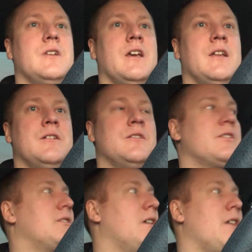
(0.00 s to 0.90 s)
and
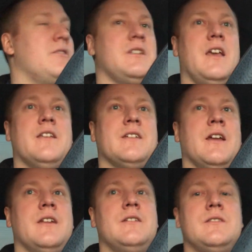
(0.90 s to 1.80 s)
just having to guess
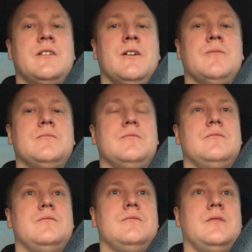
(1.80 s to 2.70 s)
at it. So
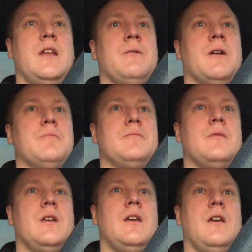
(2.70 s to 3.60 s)
anyway,
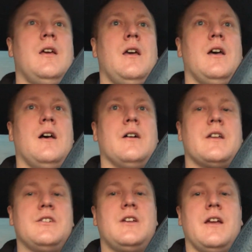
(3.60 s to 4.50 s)
I'll
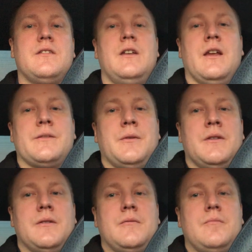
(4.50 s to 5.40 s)
catch you guys in the next
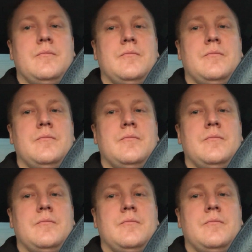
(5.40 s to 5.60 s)
one.